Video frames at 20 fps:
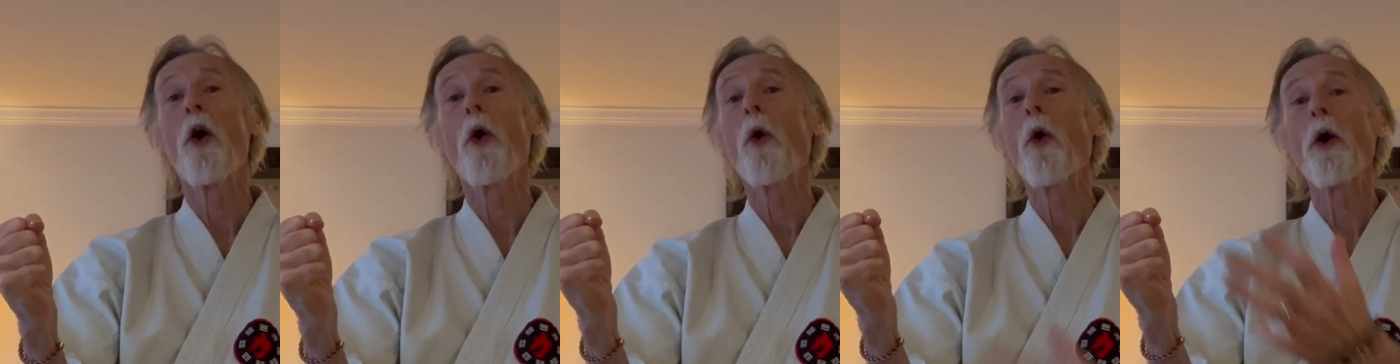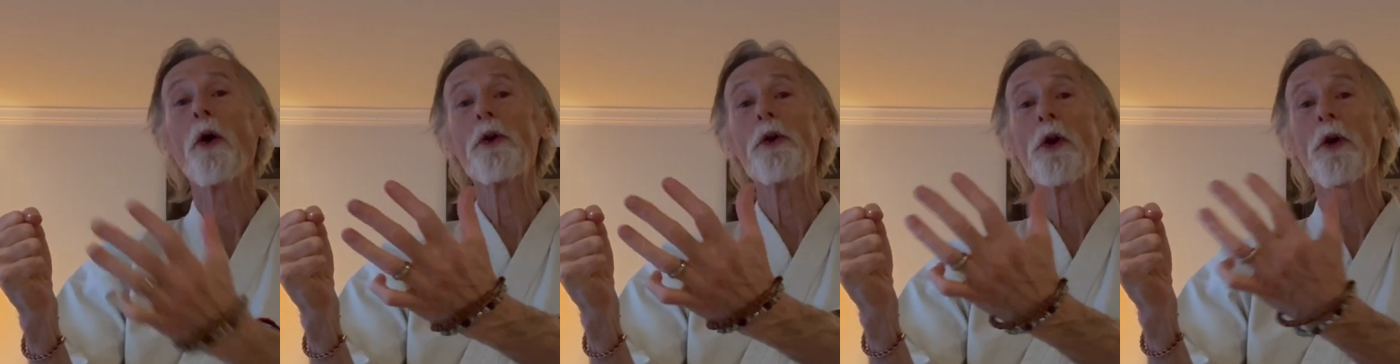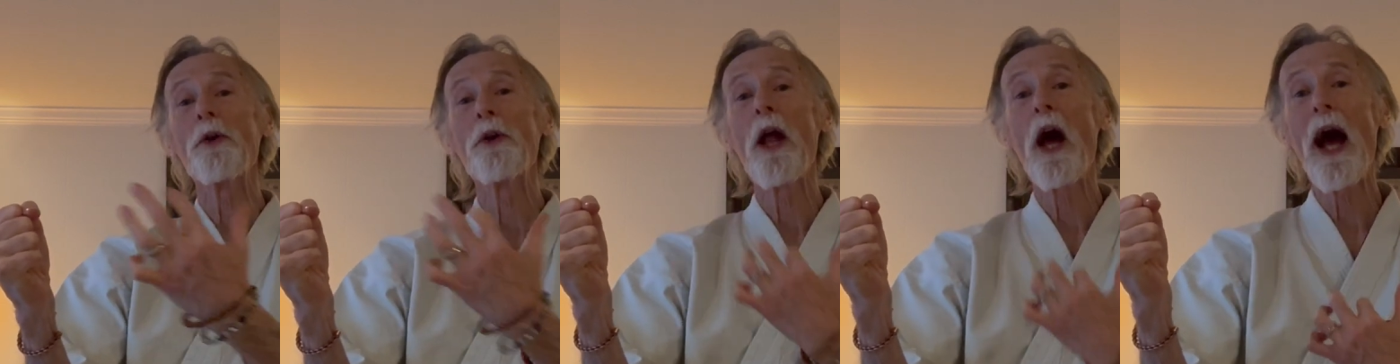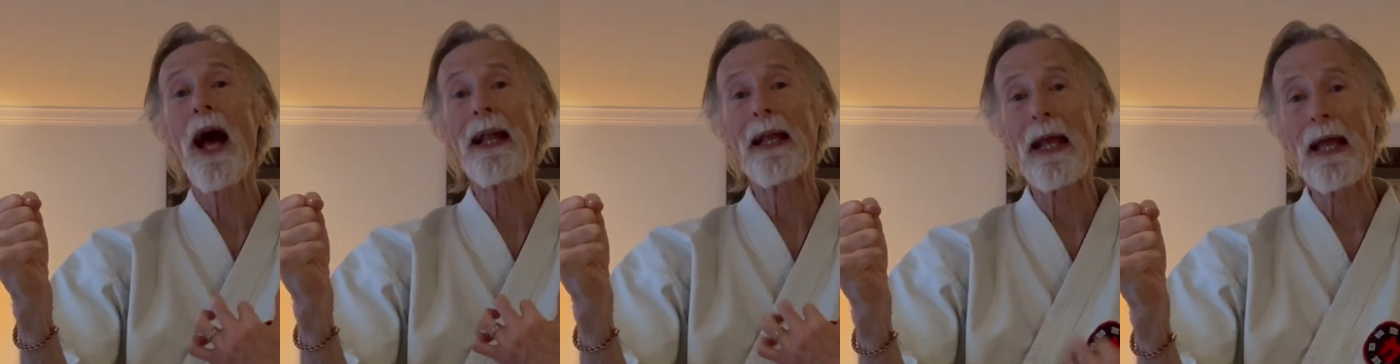or you're
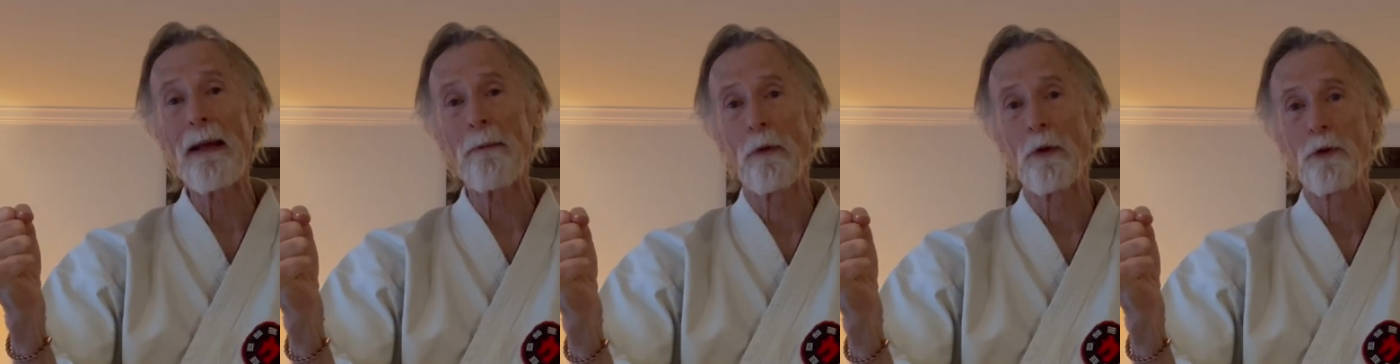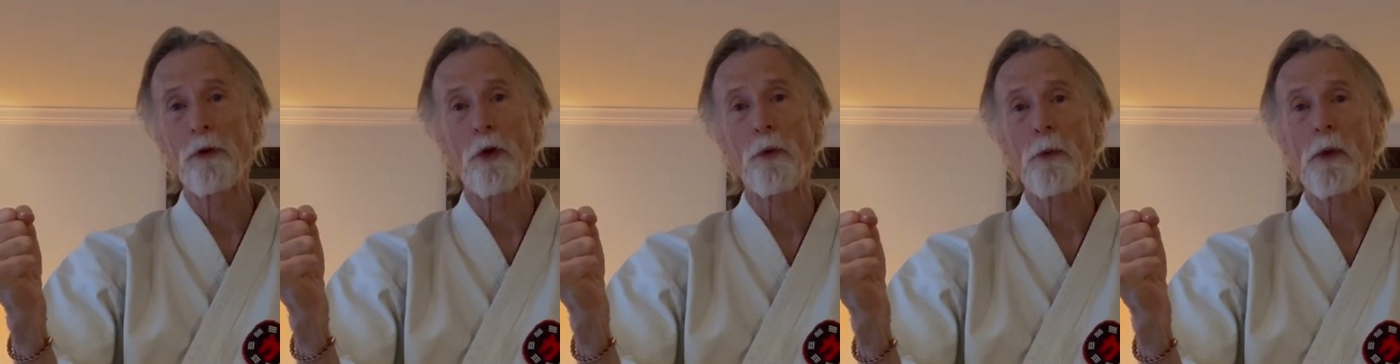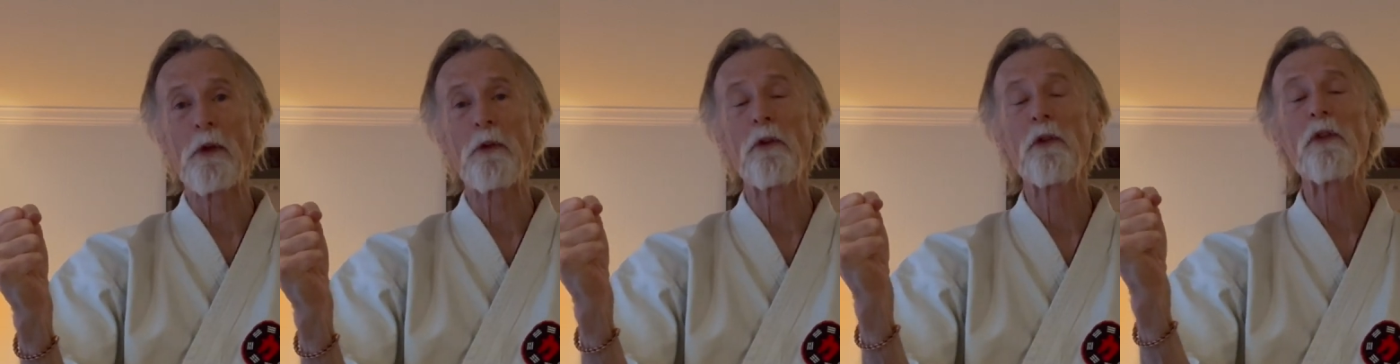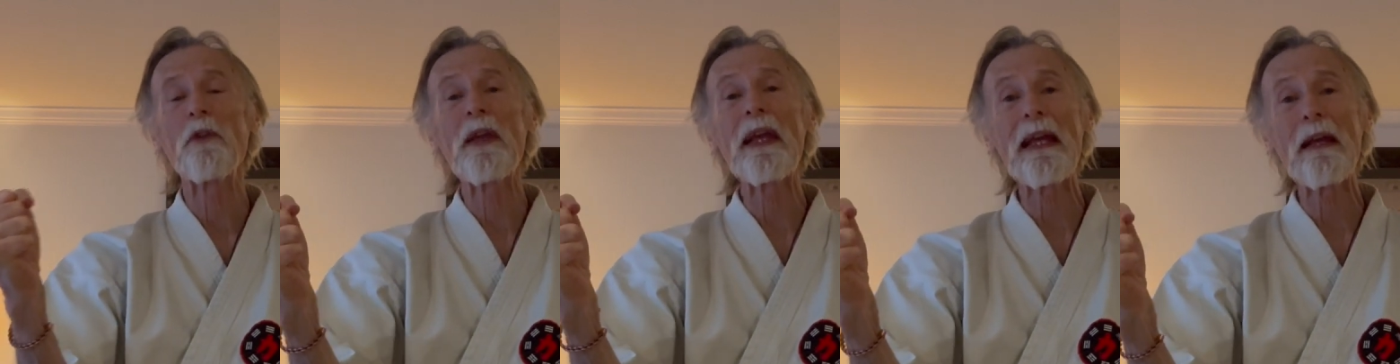not able to
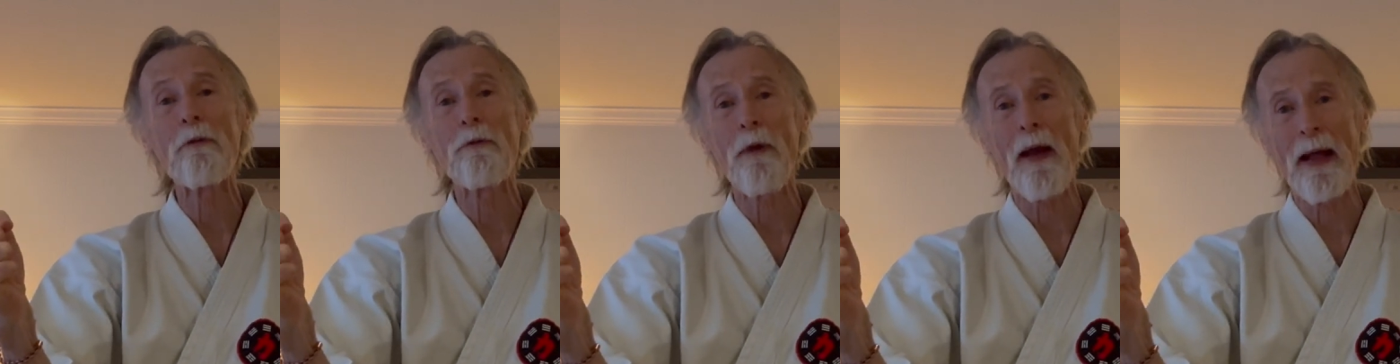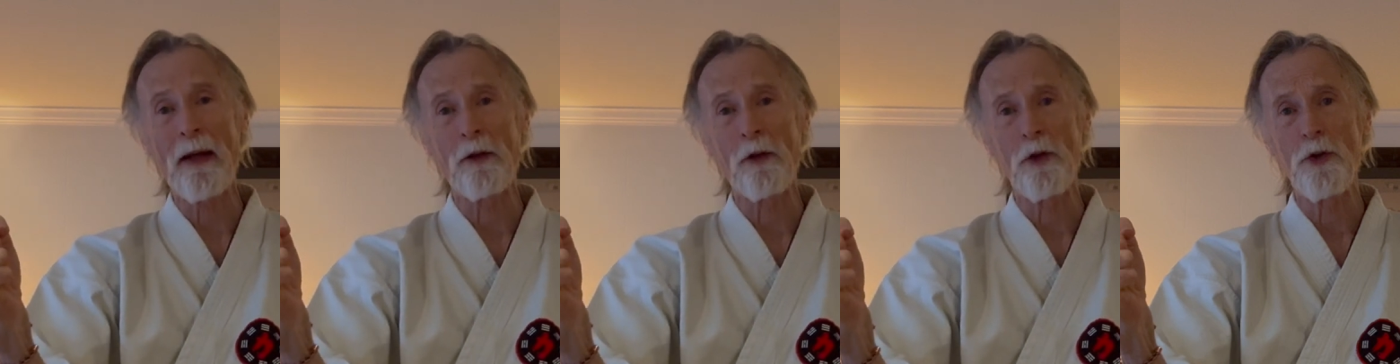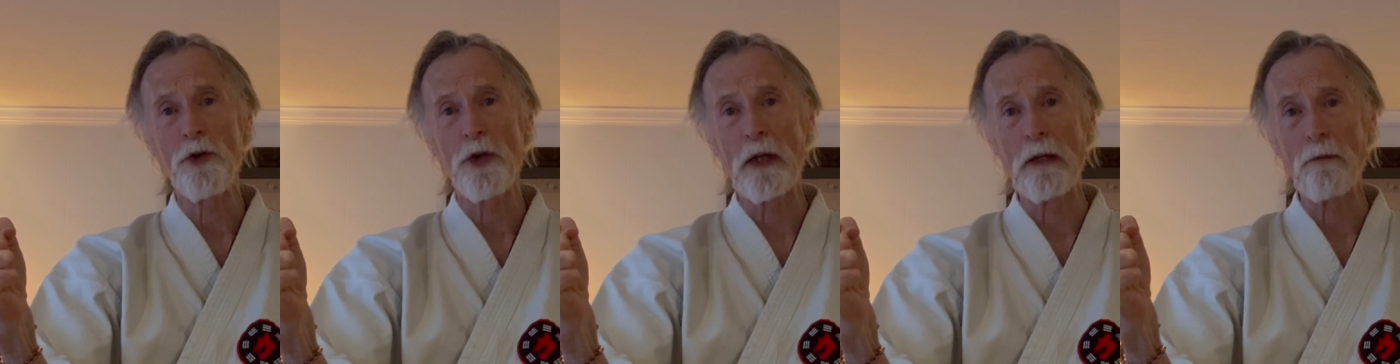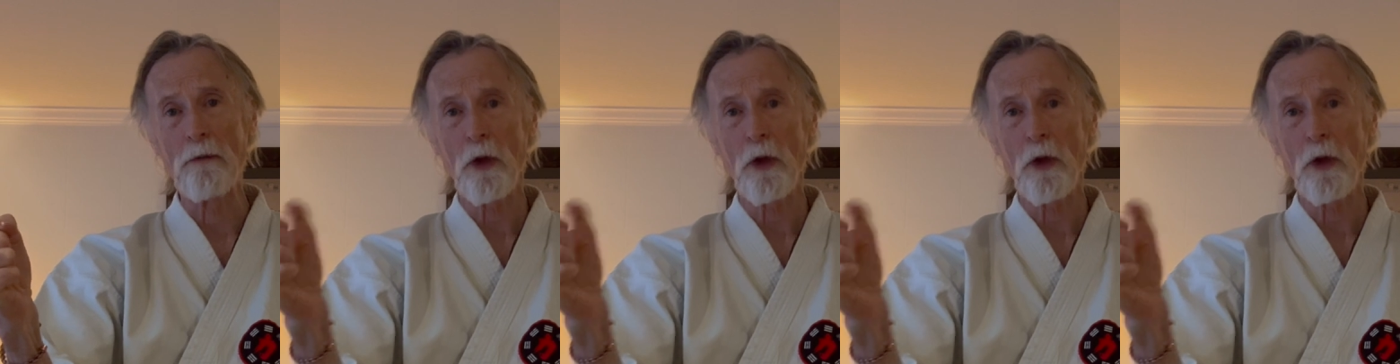receive energy.